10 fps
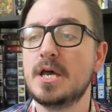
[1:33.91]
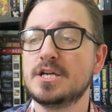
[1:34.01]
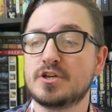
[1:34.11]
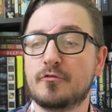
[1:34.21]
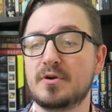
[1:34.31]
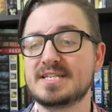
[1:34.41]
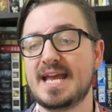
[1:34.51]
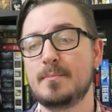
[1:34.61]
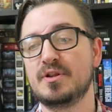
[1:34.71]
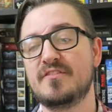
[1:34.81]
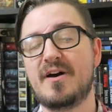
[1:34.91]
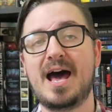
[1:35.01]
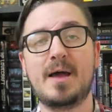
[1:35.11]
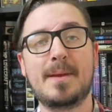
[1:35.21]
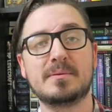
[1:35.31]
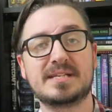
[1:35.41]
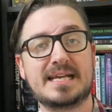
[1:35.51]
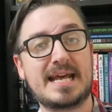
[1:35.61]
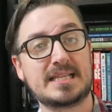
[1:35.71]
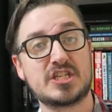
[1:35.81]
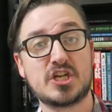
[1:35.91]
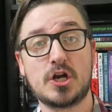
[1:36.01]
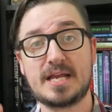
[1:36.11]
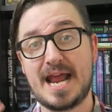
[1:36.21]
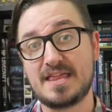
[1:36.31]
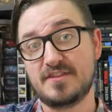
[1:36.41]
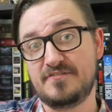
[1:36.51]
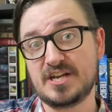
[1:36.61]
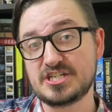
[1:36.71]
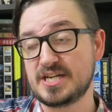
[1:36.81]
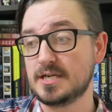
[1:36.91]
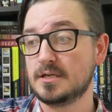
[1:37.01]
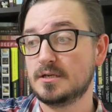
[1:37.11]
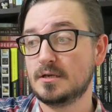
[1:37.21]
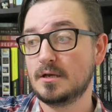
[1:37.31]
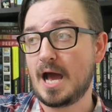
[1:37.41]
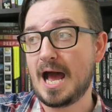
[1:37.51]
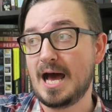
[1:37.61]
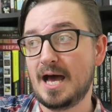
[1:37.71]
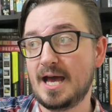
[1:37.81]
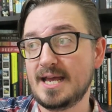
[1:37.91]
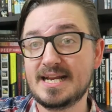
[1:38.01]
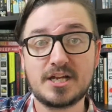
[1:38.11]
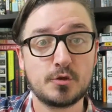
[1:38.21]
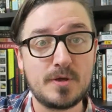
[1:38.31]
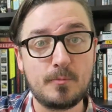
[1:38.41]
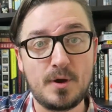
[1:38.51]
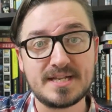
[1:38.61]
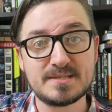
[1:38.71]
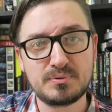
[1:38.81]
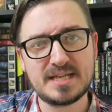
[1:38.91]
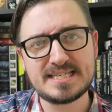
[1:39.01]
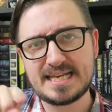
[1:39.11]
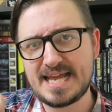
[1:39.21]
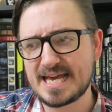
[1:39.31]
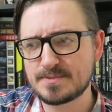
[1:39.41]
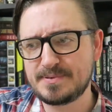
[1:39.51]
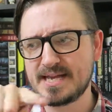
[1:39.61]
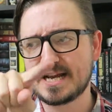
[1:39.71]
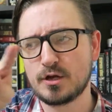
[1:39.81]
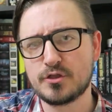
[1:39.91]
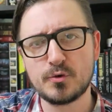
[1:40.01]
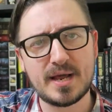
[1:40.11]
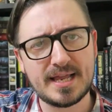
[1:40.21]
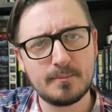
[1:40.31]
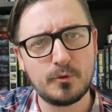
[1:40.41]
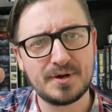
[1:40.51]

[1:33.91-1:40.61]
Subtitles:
So for example, if I'm able to connect the starting and the finishing, I get 3 points. Plus any XP I go through, I get a